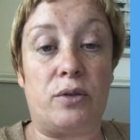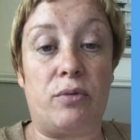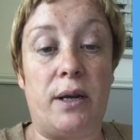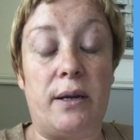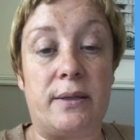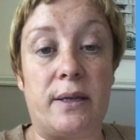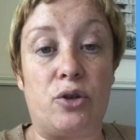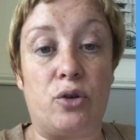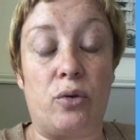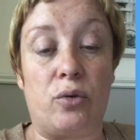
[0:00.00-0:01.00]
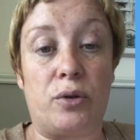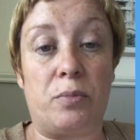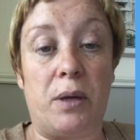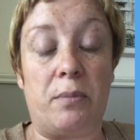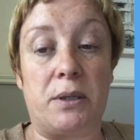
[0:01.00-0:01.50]
really is that you're going to
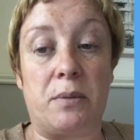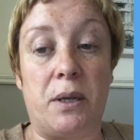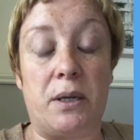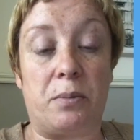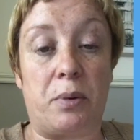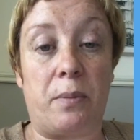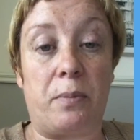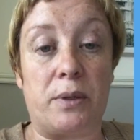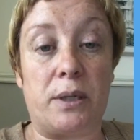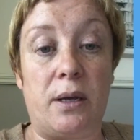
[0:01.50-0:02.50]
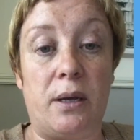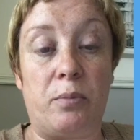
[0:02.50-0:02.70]
be able to build a property